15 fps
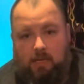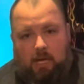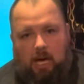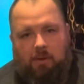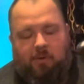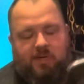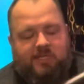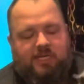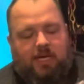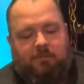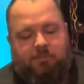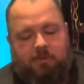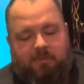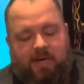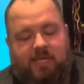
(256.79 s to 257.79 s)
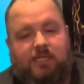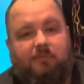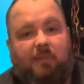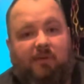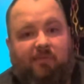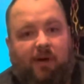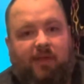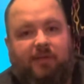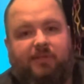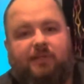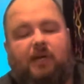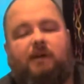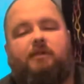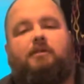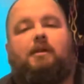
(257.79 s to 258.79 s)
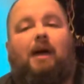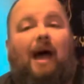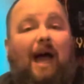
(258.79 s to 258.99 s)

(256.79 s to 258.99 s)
I wasn't able to make it to my father's house.